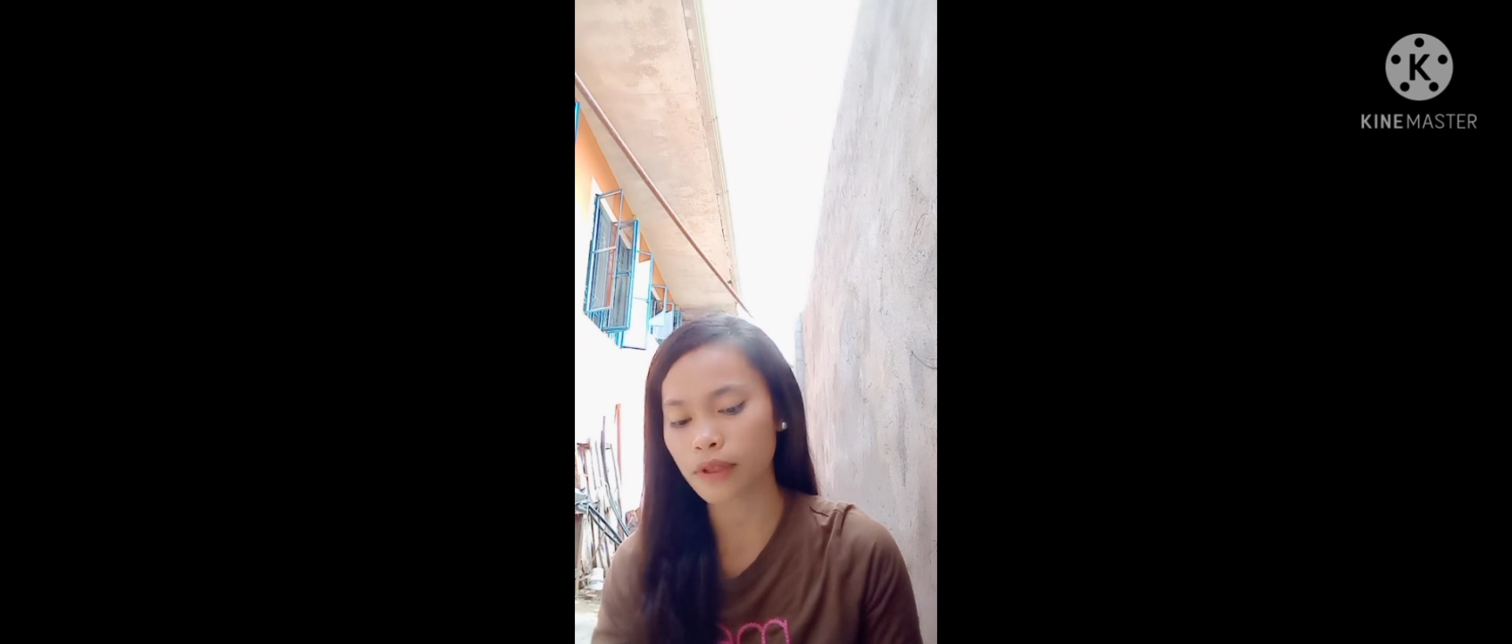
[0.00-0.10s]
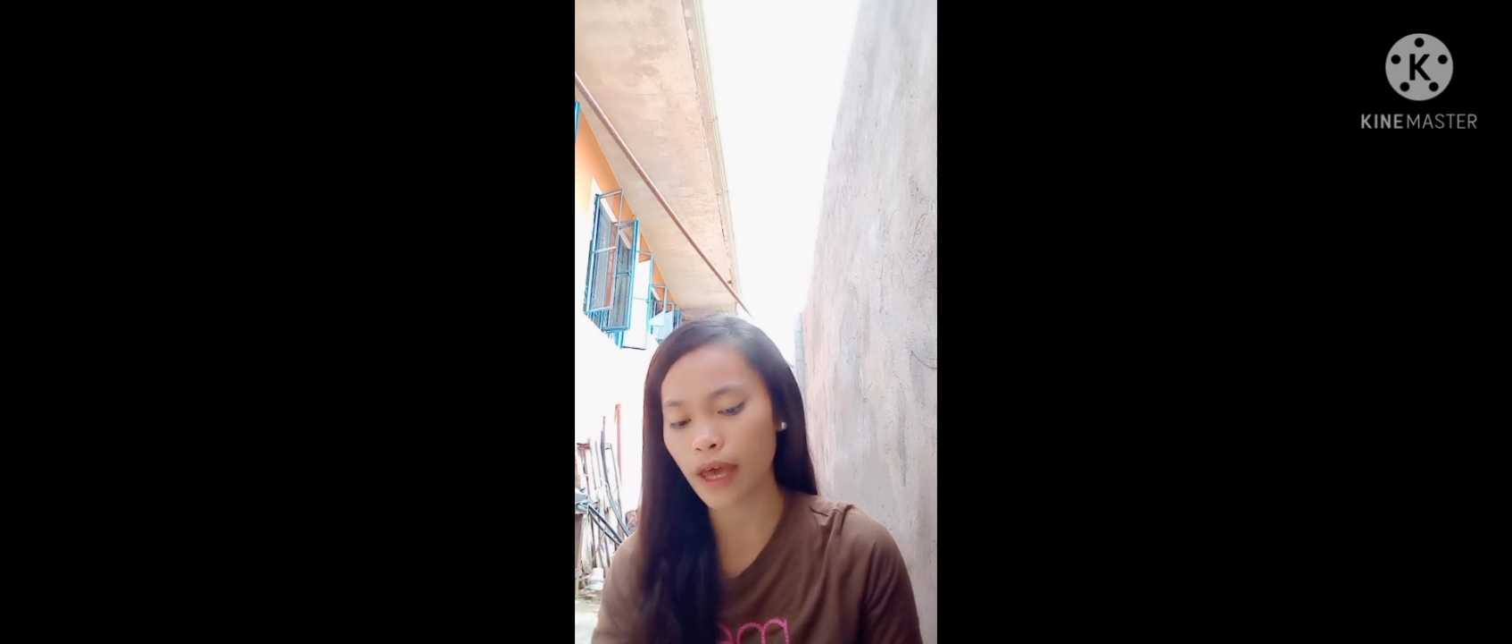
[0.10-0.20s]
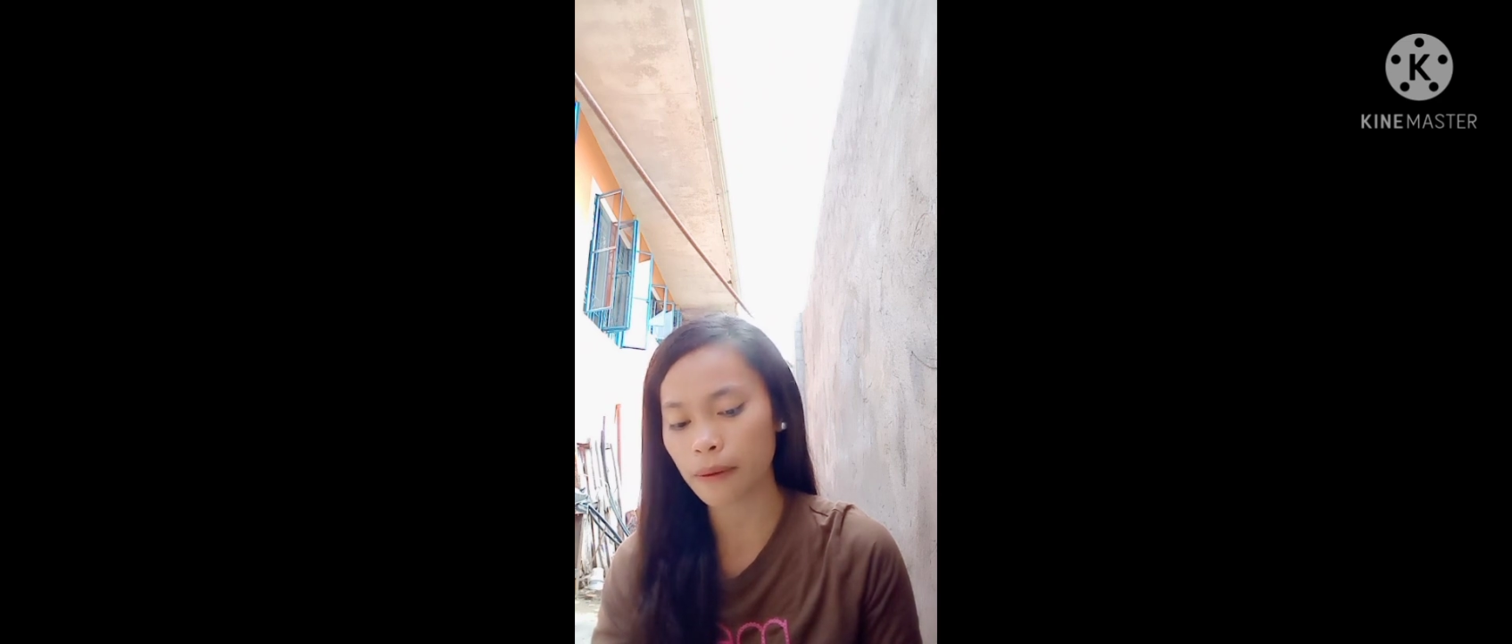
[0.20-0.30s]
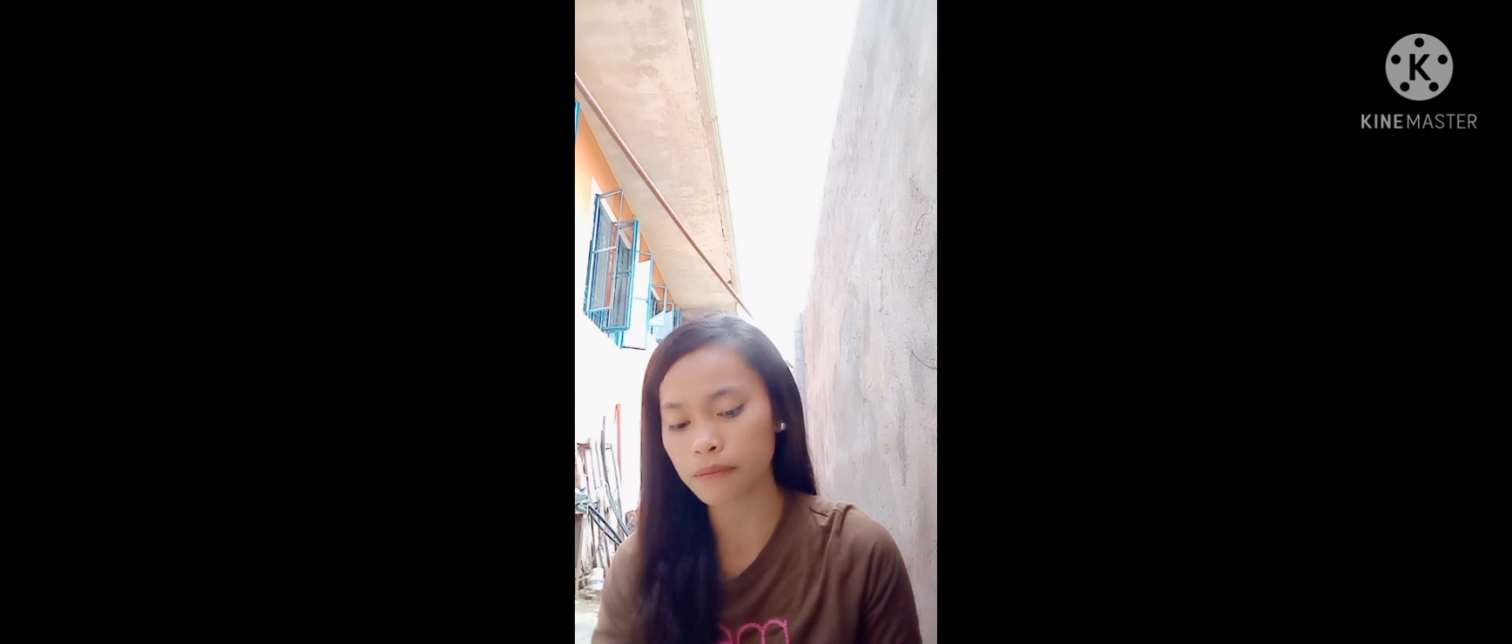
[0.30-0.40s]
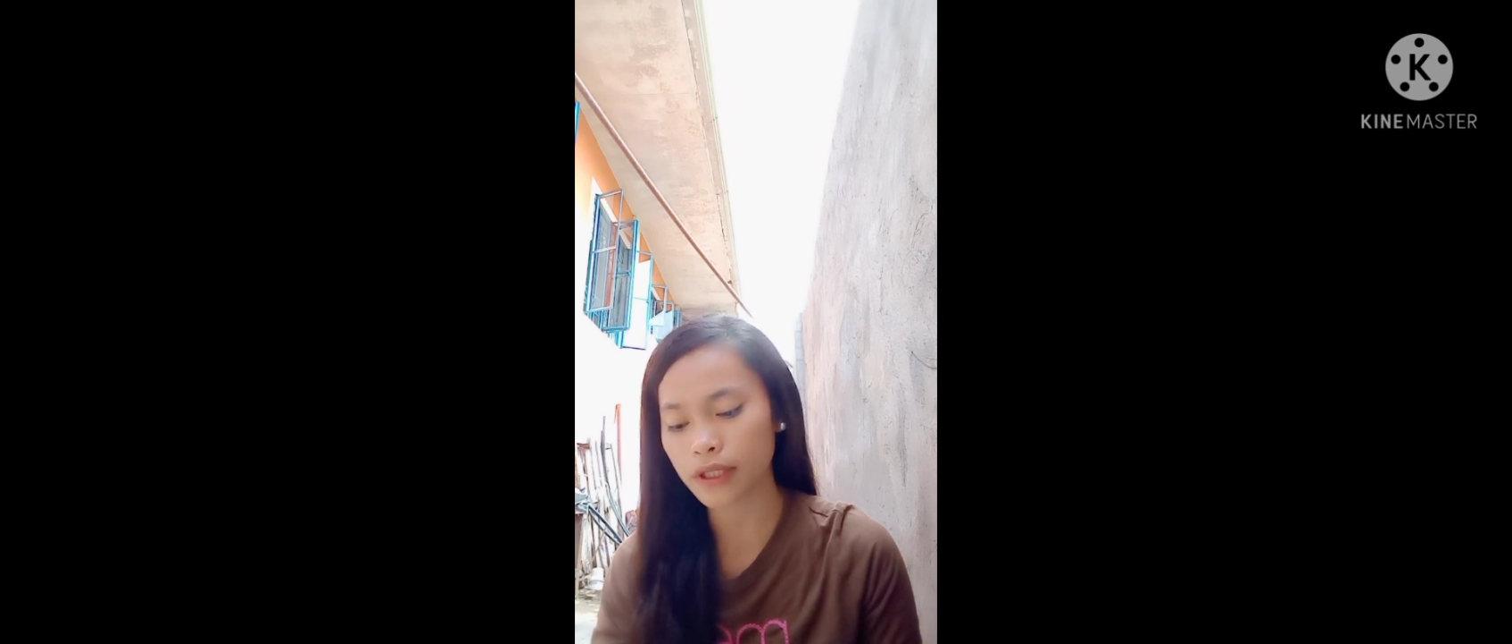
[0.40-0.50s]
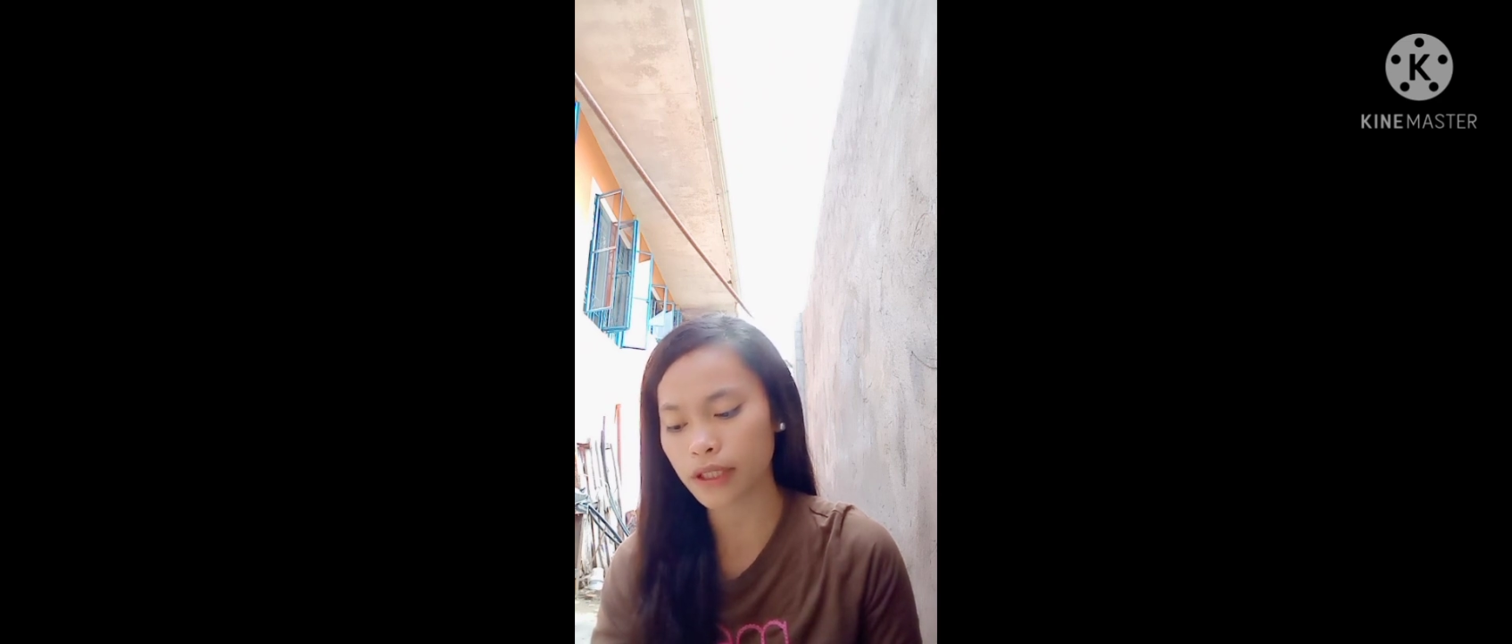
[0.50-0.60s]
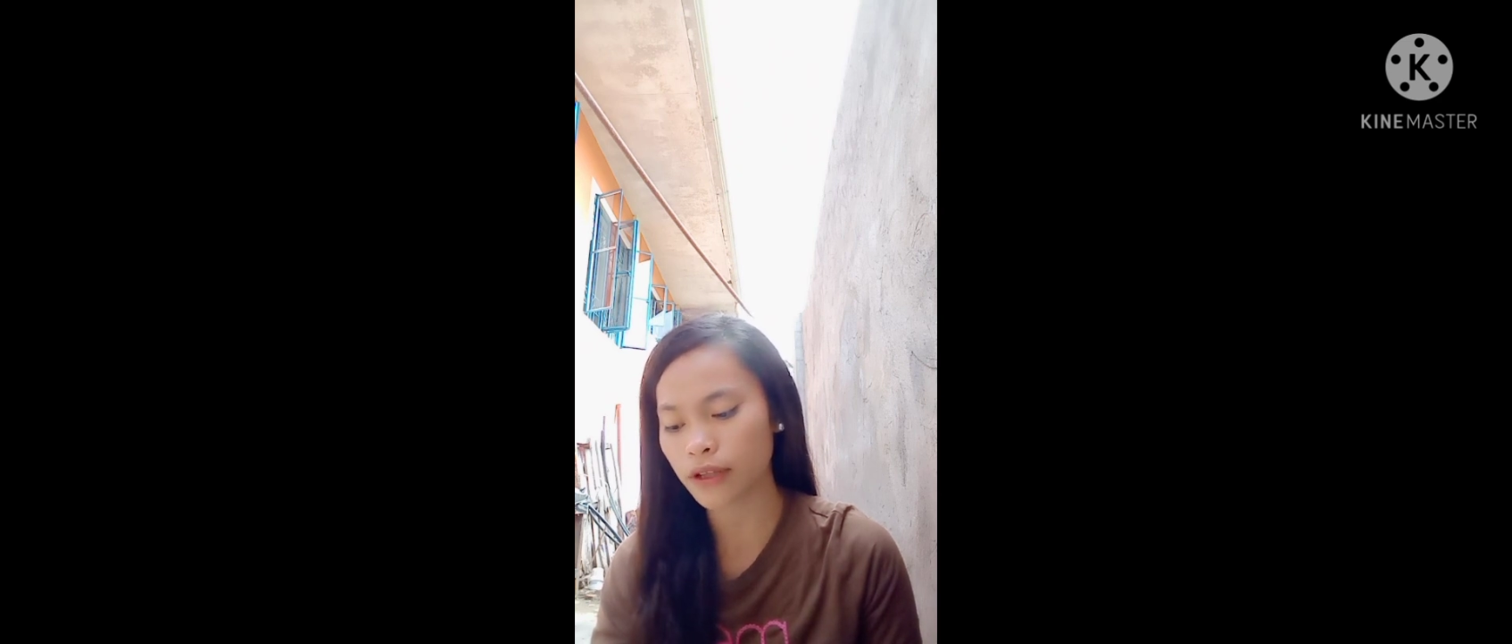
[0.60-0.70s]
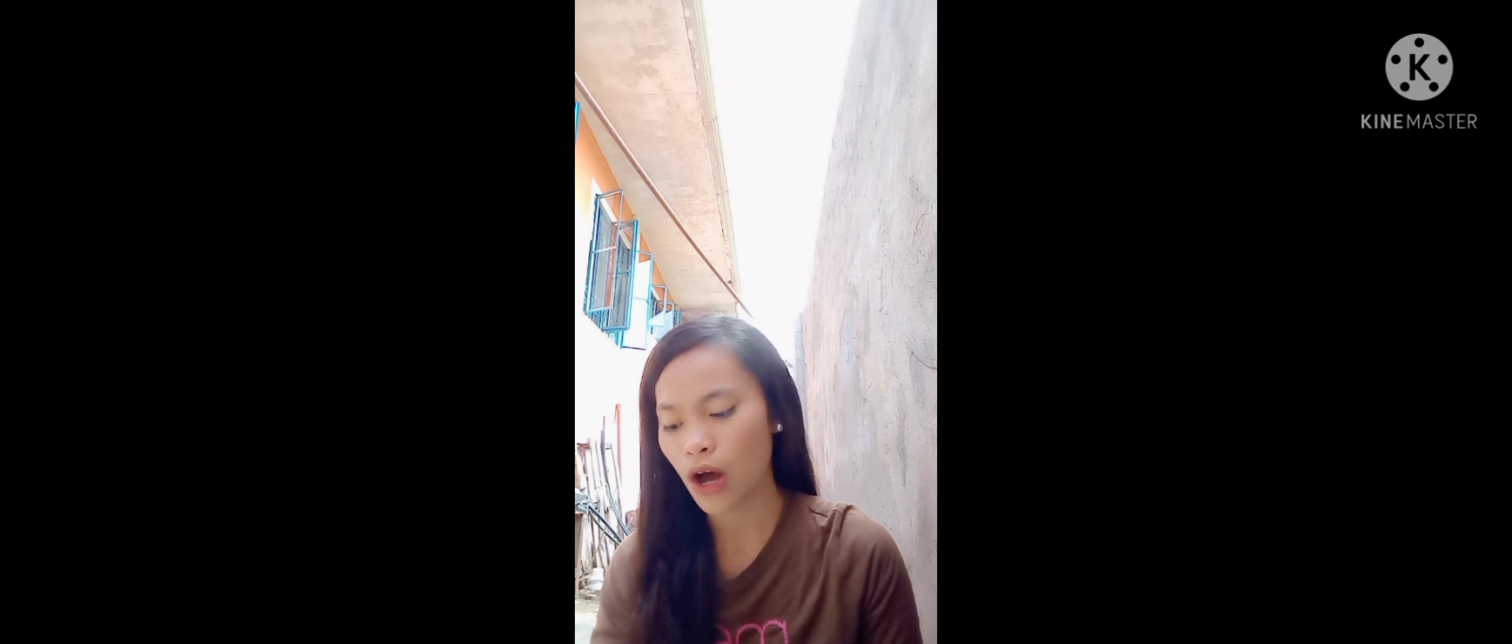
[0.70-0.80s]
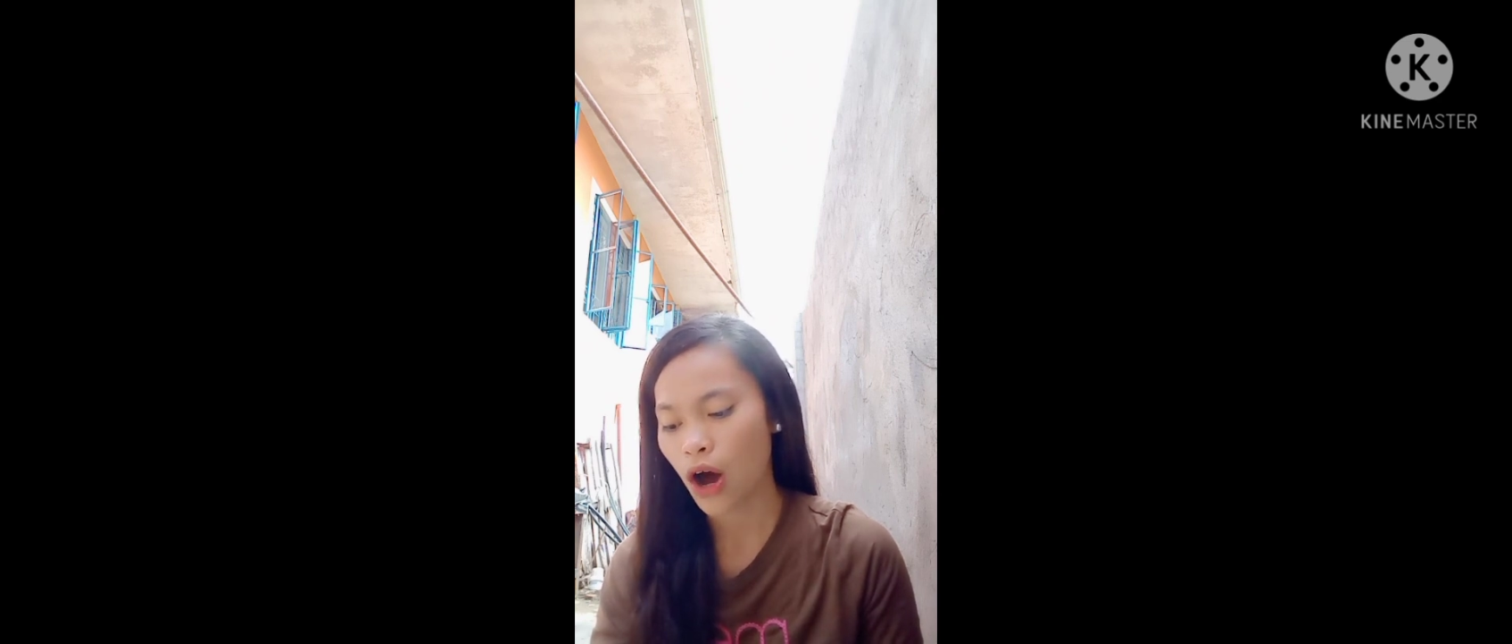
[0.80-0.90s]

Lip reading: emptied